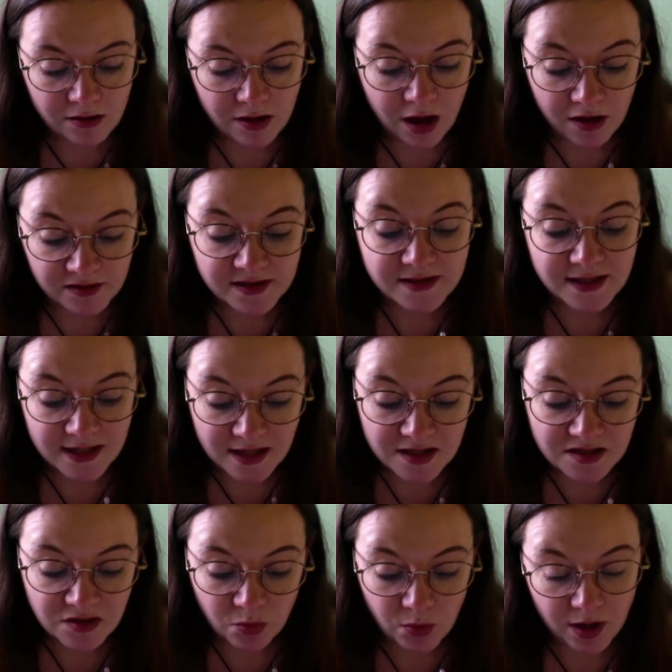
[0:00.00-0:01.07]
I'll see
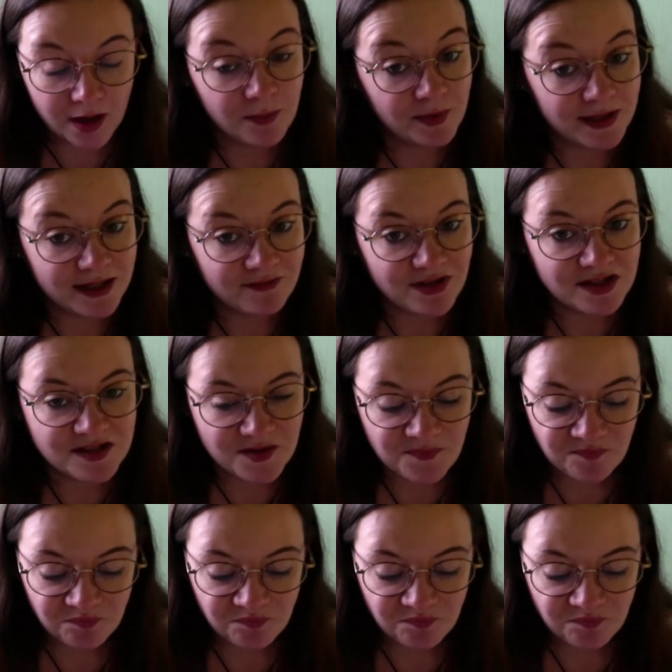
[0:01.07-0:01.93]
it when I believe it.